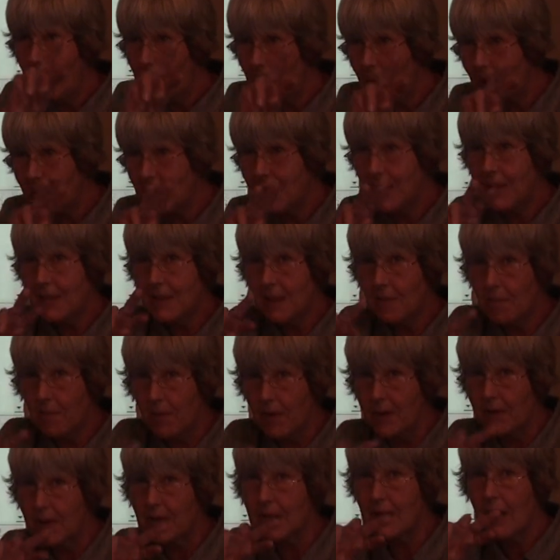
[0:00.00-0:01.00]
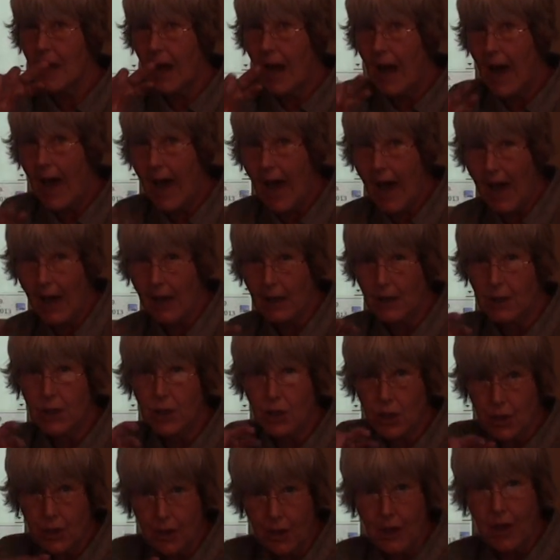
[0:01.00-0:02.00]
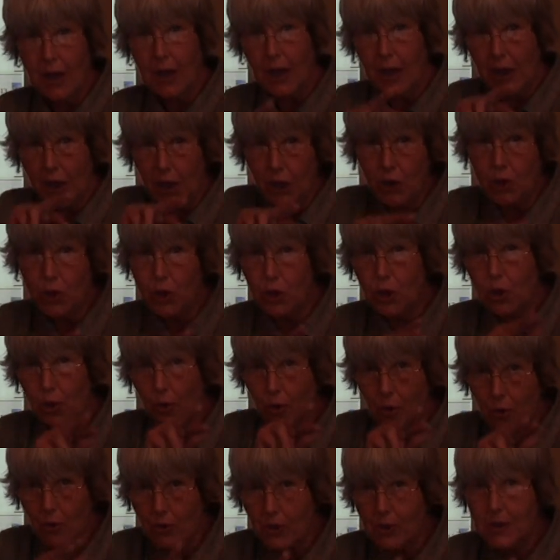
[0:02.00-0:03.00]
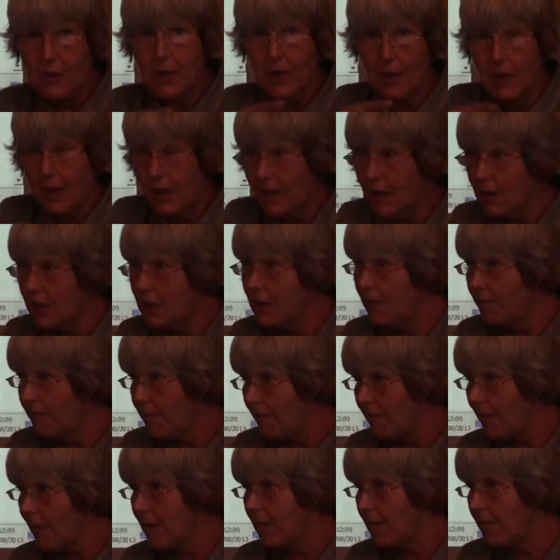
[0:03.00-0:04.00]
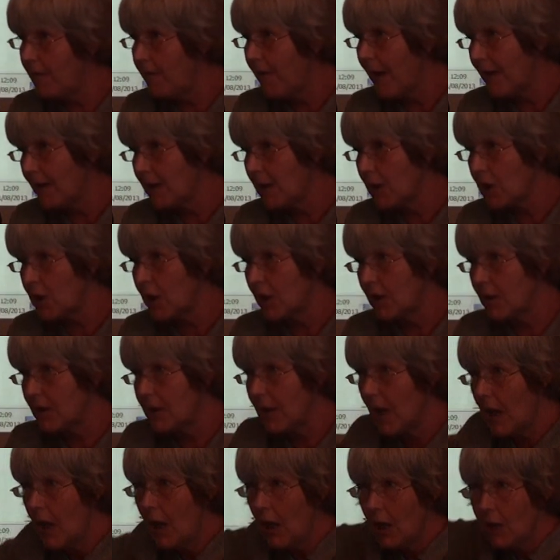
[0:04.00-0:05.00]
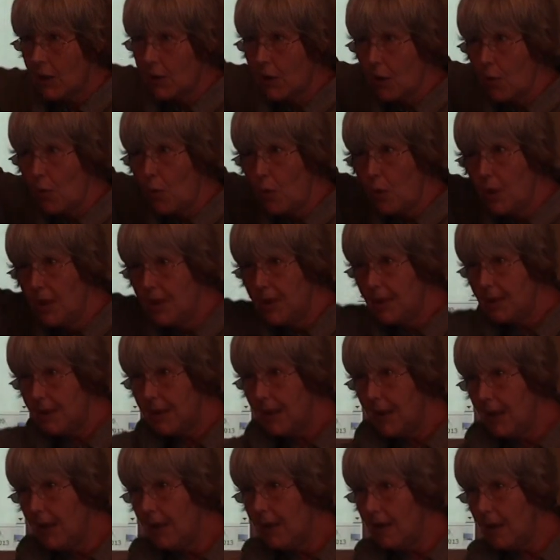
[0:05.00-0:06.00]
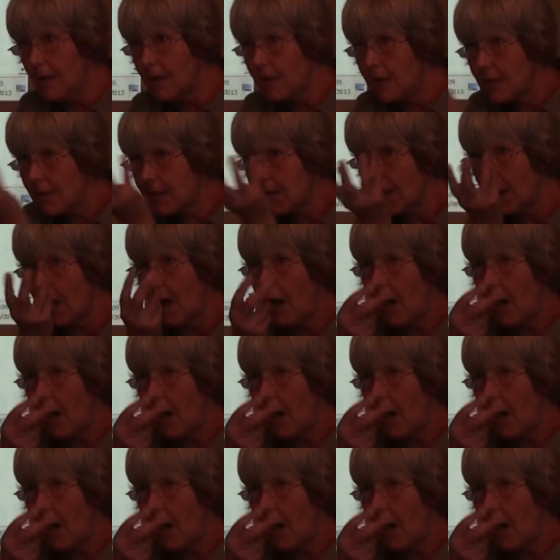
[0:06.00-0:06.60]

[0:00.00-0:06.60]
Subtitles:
participants act in turns in different functions. So we see this